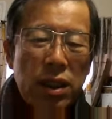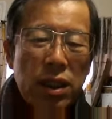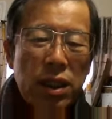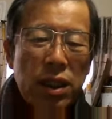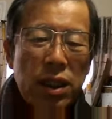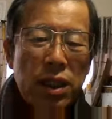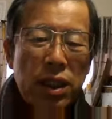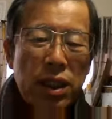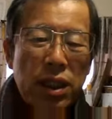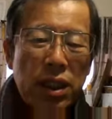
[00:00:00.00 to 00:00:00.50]

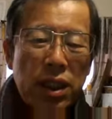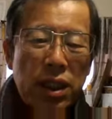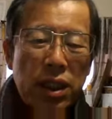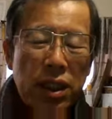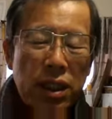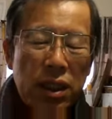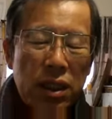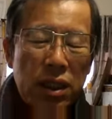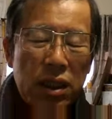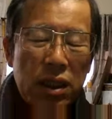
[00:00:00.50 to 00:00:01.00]

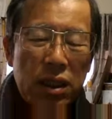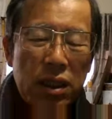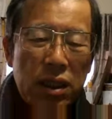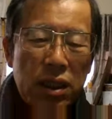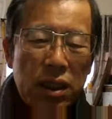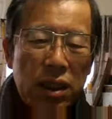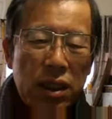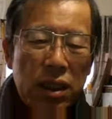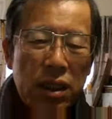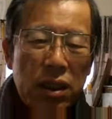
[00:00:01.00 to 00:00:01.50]
And
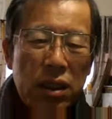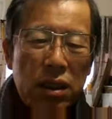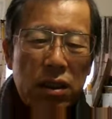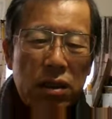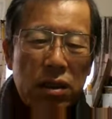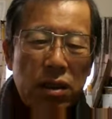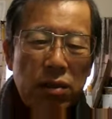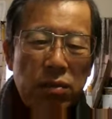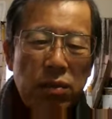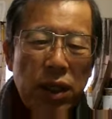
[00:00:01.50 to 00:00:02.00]
the uh,
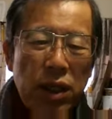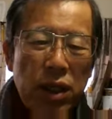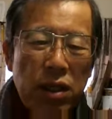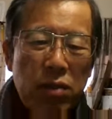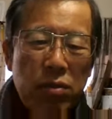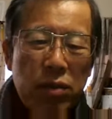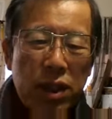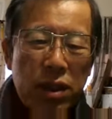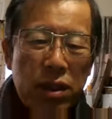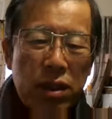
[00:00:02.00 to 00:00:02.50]

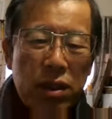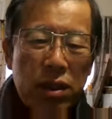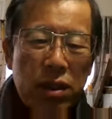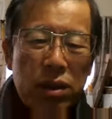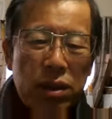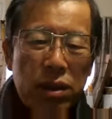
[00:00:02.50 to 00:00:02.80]
repairment